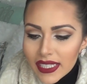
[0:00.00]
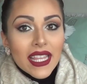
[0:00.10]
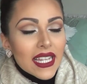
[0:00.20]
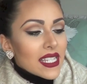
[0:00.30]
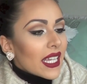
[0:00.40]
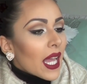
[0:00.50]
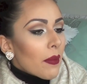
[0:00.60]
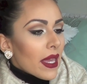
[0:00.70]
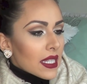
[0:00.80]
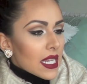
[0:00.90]
Next thing I
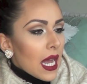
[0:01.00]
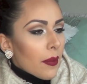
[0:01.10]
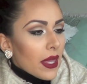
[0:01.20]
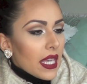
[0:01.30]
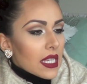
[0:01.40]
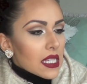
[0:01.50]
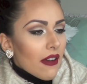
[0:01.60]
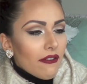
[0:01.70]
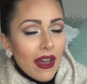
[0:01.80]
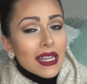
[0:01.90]
picked up is
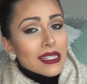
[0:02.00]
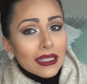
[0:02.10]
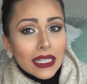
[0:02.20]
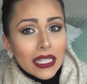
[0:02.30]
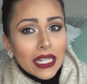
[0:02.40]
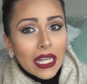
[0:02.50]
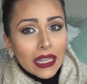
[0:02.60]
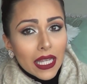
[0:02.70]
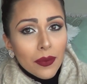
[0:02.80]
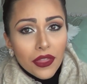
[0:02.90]
a Vaseline
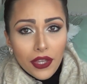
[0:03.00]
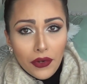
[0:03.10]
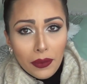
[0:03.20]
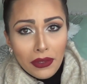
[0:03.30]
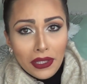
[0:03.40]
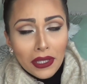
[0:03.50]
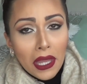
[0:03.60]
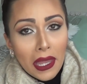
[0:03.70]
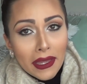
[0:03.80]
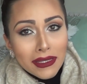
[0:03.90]
Lip
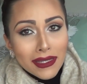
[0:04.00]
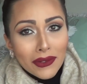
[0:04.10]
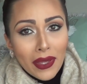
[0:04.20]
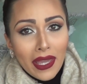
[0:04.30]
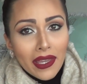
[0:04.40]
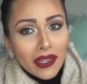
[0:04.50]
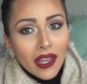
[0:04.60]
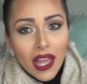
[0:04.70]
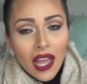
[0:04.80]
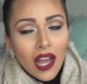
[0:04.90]
Therapy, and okay,
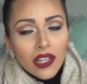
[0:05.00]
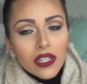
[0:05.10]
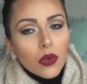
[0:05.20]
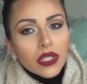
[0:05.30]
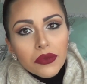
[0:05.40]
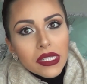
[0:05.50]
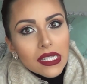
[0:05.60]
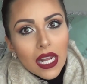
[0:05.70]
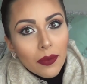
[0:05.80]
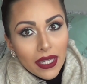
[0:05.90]
the only
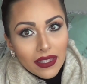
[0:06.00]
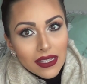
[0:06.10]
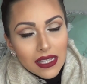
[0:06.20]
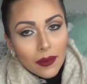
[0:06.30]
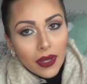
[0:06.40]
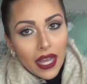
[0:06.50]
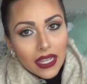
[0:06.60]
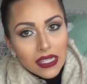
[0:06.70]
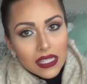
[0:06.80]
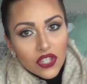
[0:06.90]
reason I picked this up,
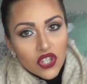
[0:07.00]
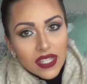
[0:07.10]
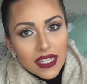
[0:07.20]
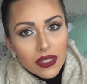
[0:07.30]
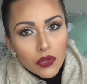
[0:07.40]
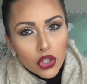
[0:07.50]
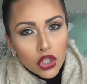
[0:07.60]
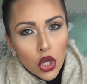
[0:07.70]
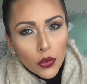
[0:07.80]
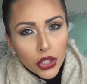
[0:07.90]
guys, is just because it was
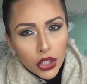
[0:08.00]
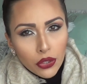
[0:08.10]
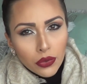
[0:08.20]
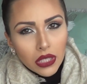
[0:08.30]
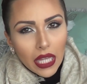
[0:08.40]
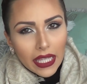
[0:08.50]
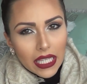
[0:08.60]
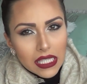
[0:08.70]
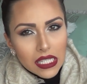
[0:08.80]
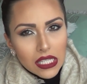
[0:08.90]
so cute.
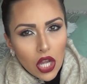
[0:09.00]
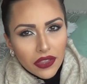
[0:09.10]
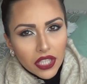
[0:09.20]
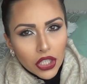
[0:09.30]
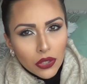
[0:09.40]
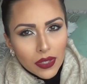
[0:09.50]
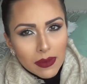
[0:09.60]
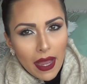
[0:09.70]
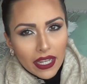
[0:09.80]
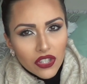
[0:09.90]
Like, is this not the
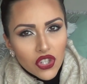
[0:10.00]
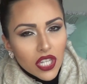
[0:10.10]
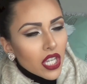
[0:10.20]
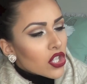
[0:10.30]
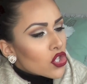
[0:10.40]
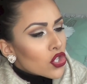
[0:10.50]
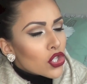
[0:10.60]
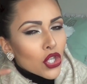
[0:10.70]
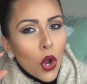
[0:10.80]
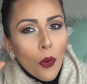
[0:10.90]
cutest packaging? It's
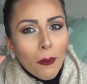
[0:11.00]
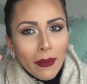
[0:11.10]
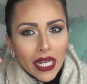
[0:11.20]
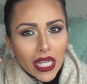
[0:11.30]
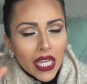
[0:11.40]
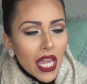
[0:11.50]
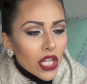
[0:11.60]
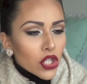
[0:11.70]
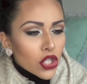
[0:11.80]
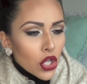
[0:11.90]
just so mini
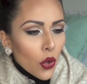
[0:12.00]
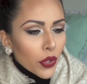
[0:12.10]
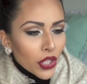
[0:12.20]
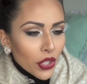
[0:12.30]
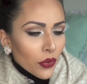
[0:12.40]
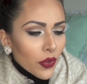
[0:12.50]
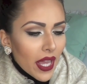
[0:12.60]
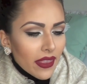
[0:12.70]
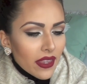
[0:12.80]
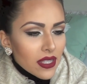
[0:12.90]
and so cute.
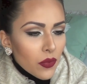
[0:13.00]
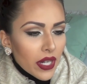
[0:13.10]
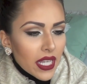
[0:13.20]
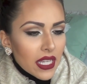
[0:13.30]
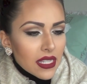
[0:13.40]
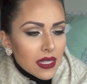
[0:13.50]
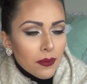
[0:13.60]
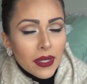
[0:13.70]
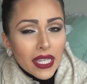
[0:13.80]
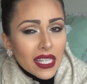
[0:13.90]
And this one is the
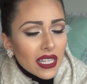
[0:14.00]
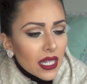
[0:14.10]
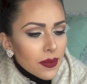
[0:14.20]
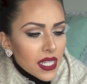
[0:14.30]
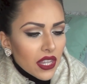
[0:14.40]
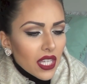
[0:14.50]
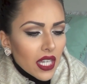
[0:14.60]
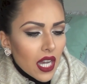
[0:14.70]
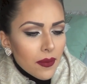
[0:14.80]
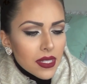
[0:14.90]
pink lips. I think
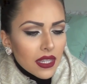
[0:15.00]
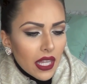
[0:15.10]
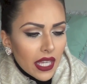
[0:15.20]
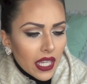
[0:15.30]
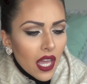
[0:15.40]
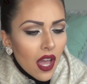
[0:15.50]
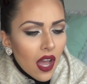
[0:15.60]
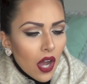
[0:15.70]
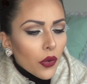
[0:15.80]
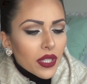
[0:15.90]
it comes in like,
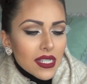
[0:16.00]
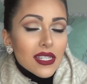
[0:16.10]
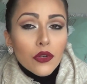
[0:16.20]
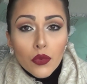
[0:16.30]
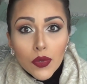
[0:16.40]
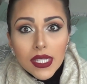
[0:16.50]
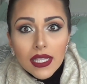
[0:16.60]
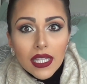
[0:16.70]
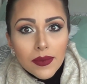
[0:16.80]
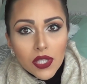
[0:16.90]
oh, this is the rosy
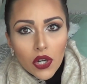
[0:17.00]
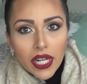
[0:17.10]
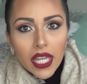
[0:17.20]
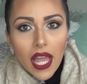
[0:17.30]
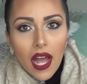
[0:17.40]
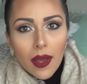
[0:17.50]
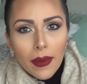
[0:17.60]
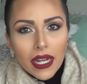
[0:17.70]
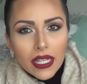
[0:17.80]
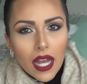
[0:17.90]
lips, sorry.
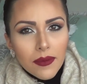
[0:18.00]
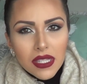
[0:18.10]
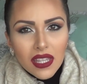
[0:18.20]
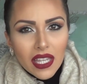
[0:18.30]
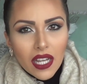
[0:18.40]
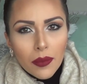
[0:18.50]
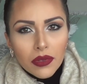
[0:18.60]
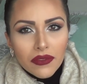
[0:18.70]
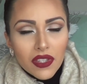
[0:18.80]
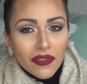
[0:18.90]
And it comes in like a
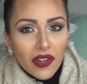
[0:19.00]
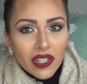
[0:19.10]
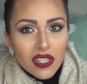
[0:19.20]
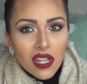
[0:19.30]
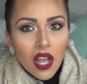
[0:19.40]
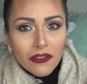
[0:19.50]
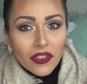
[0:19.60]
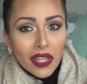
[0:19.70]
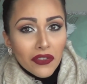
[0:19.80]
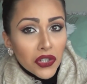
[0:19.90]
couple of different
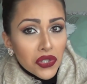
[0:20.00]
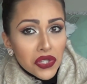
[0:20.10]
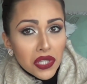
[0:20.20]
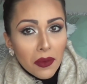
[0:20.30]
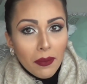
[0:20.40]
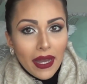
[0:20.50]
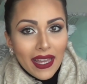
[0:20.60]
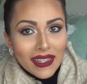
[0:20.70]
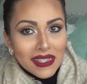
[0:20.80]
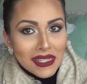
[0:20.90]
flavors,
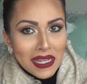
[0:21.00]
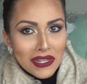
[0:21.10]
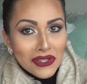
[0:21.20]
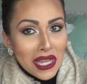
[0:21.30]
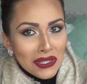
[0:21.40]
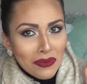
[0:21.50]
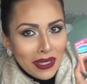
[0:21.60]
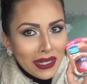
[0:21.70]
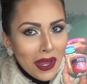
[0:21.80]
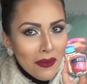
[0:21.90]
but I just had to
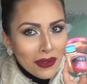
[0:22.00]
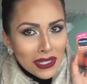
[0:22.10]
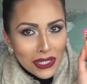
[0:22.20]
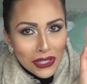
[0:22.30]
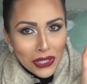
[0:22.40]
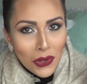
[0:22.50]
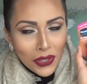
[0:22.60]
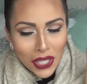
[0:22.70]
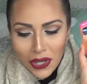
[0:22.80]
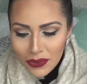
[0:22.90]
pick it up because it's so
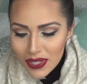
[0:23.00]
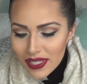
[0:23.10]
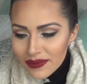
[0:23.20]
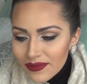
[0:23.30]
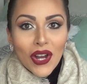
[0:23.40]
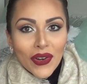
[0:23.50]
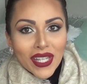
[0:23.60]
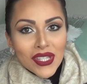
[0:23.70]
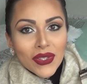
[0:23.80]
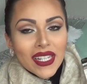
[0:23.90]
cute.
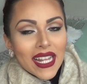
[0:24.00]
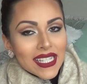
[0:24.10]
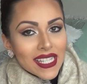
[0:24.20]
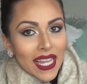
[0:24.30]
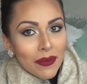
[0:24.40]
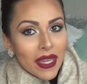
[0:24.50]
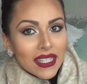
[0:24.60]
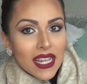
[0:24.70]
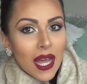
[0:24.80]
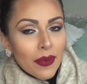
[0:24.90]
Alright, so the next thing I
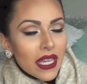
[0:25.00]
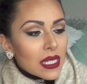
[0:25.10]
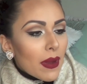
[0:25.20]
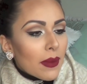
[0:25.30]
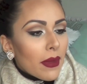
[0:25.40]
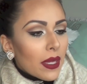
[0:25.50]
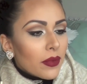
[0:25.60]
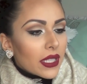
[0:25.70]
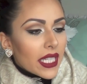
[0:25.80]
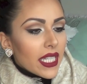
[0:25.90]
picked up is by
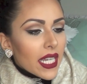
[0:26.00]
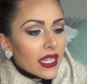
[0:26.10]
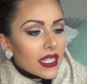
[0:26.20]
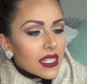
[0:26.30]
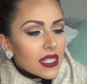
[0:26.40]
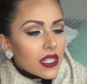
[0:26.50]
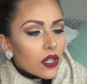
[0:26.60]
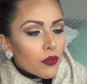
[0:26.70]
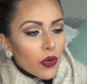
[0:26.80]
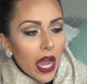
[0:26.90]
Maybelline, and this is
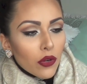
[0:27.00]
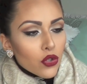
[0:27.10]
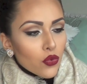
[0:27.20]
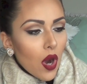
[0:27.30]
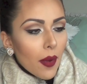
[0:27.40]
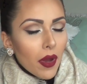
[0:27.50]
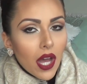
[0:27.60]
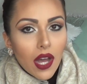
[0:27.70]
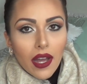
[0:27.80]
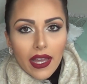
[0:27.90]
their Brow
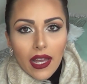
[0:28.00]
Drama.